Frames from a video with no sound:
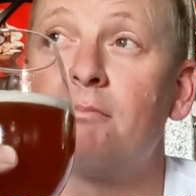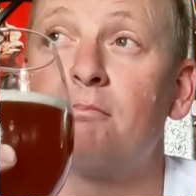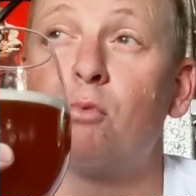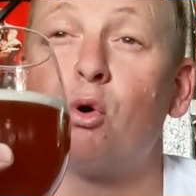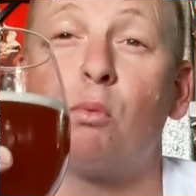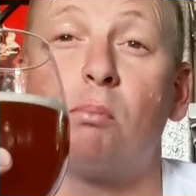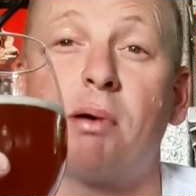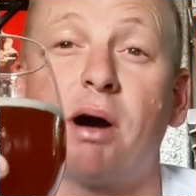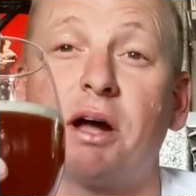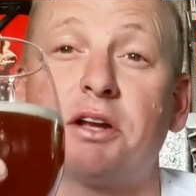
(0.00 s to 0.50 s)

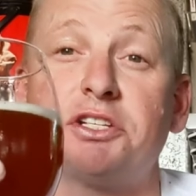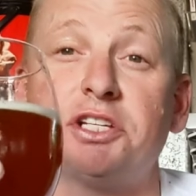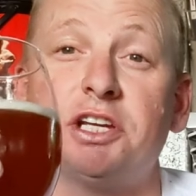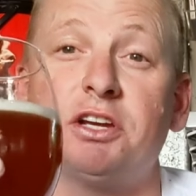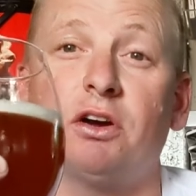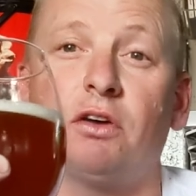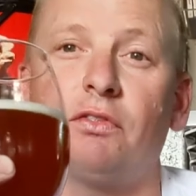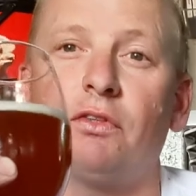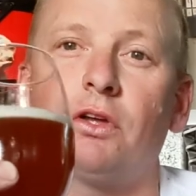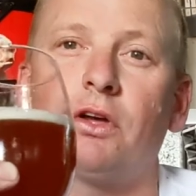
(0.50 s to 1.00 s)
More
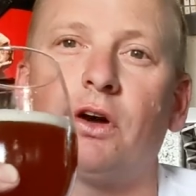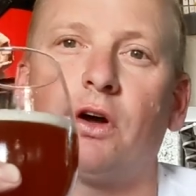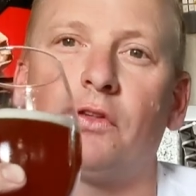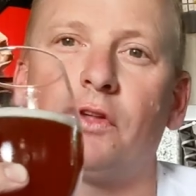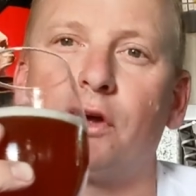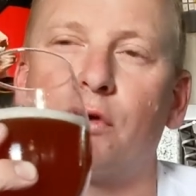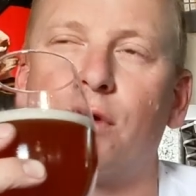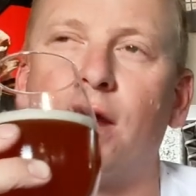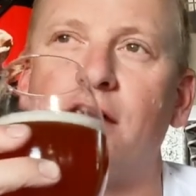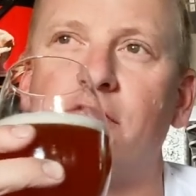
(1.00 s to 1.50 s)
punchy on
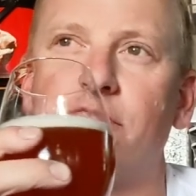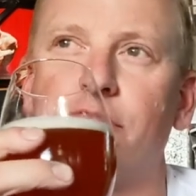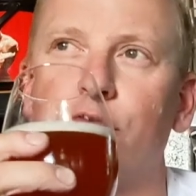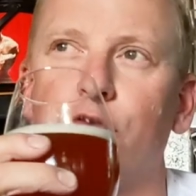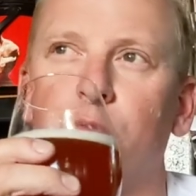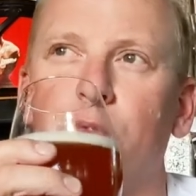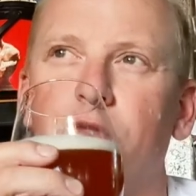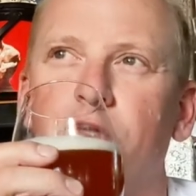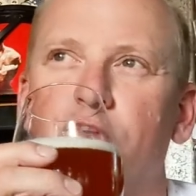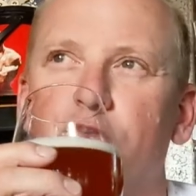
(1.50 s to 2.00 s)
the
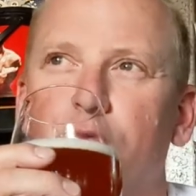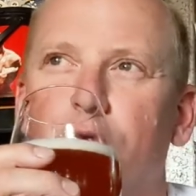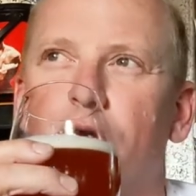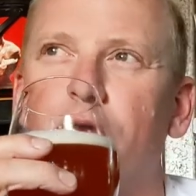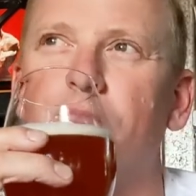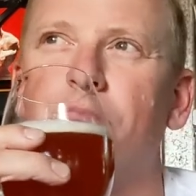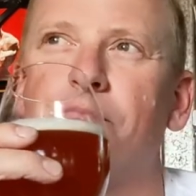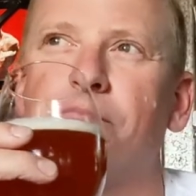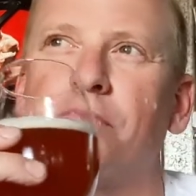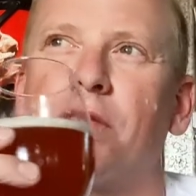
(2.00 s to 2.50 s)
grapefruit with this
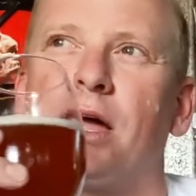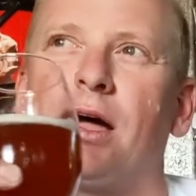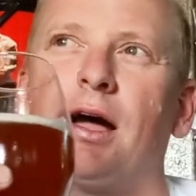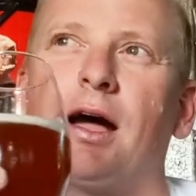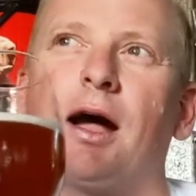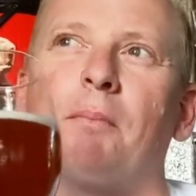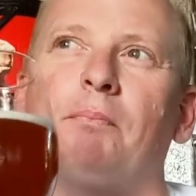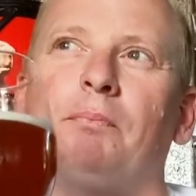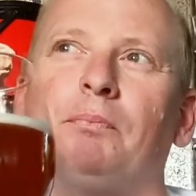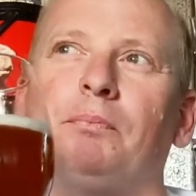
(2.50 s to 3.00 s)
one.
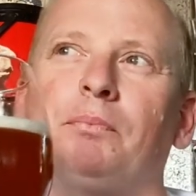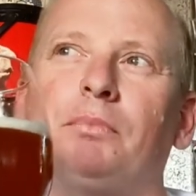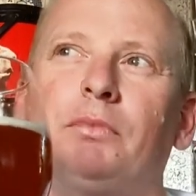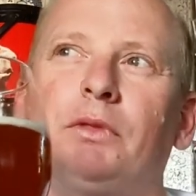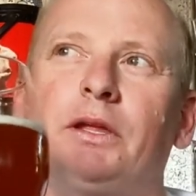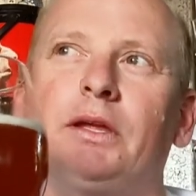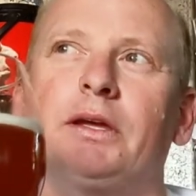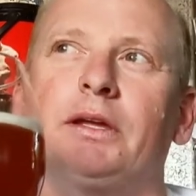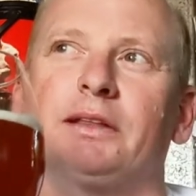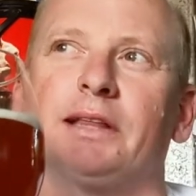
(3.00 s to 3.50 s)

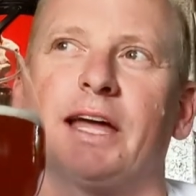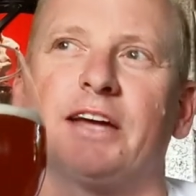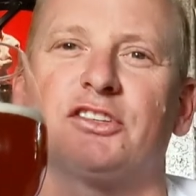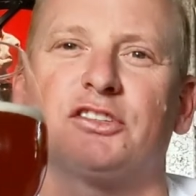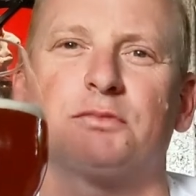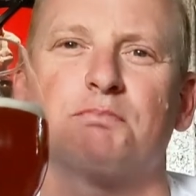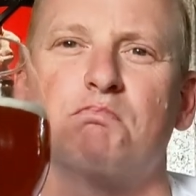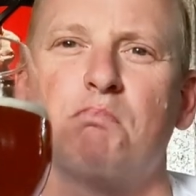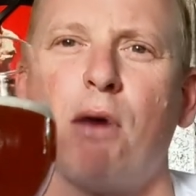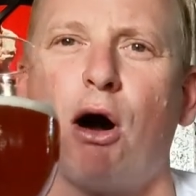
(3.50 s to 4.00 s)
And
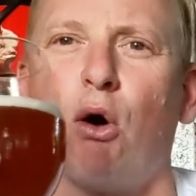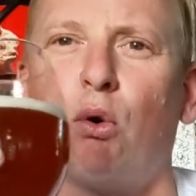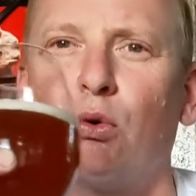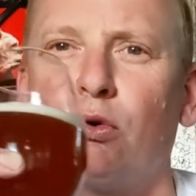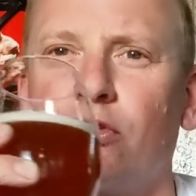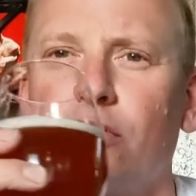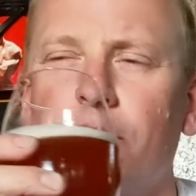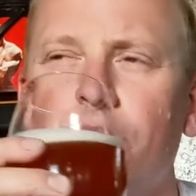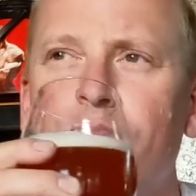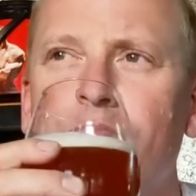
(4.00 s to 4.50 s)
less
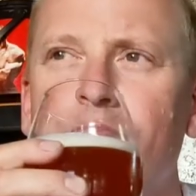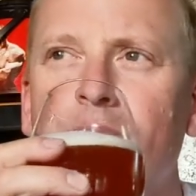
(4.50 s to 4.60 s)
malt.